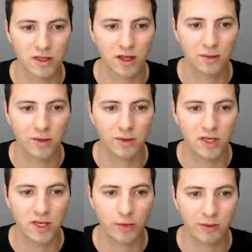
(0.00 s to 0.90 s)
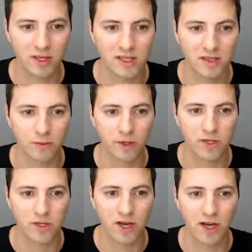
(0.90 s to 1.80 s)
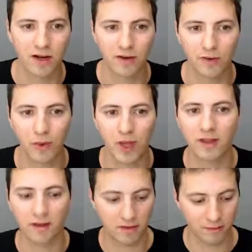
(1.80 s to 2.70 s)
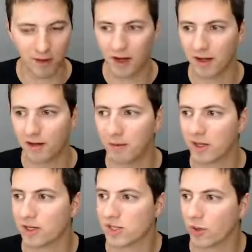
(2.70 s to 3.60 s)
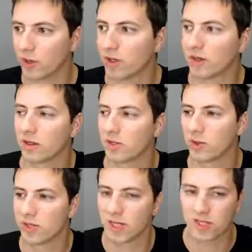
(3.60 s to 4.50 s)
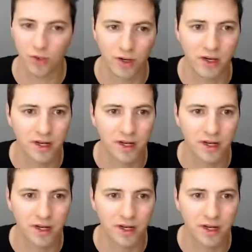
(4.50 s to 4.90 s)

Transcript: MQTT topics, which are created by the soil sensor.